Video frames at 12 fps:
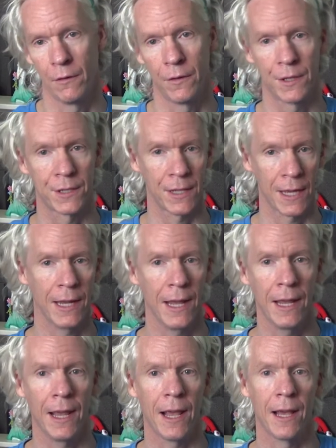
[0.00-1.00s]
the
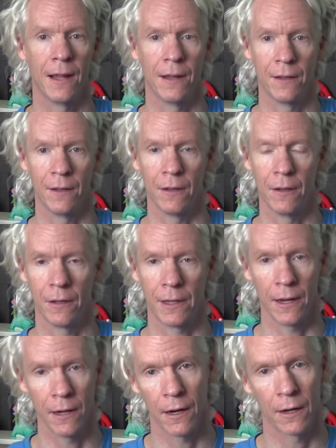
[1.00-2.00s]
setting and the
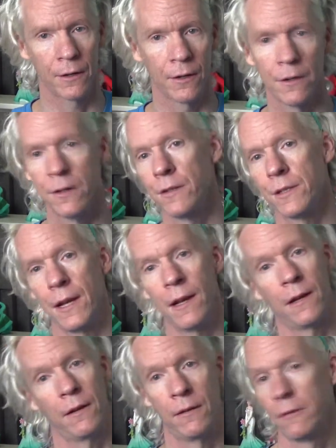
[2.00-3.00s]
characters
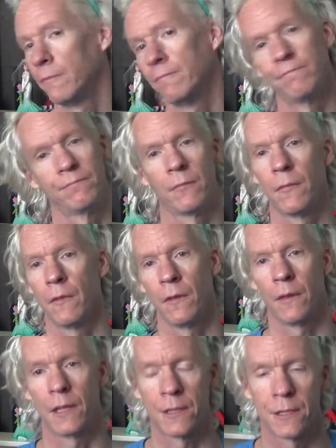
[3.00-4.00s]
and
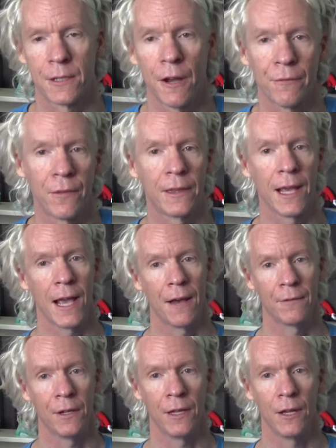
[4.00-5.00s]
the stuff that they
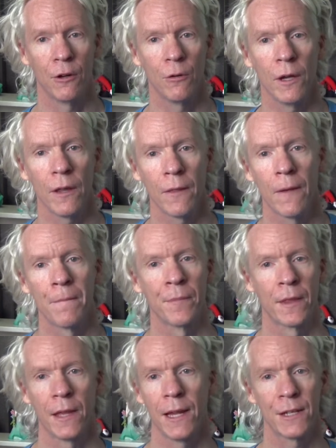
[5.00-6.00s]
have to deal with
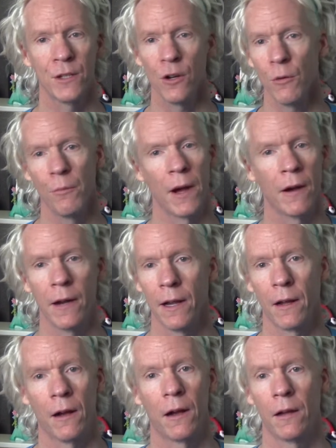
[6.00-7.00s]
that has no
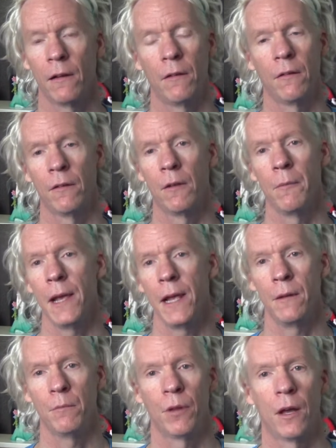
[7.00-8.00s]
bearing on the
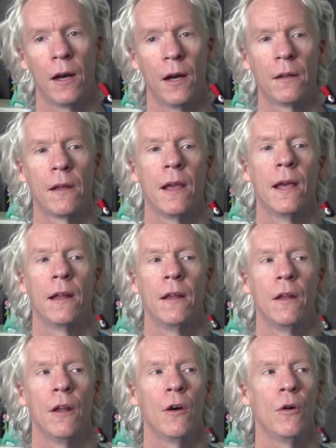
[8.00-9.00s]
main plot
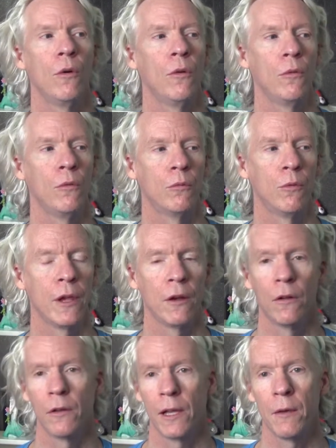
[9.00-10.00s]
and no
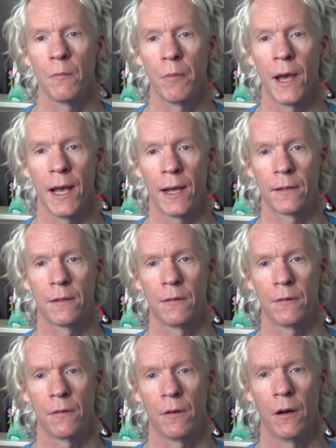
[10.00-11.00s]
real impact
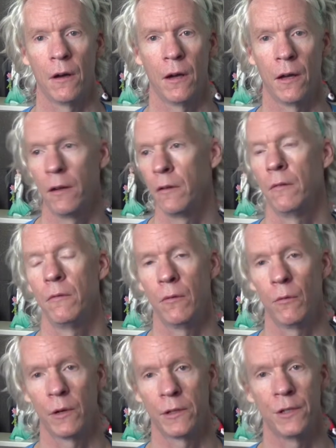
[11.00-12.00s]
on
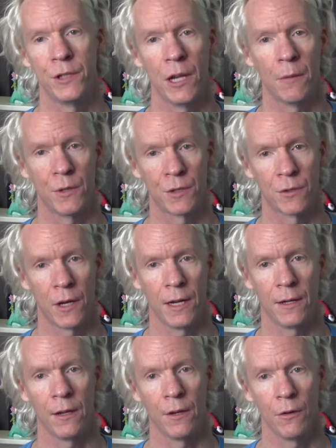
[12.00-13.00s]
what the GM is
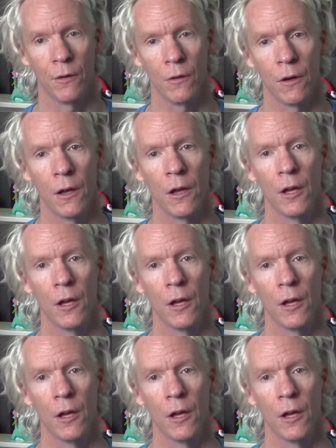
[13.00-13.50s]
trying to do,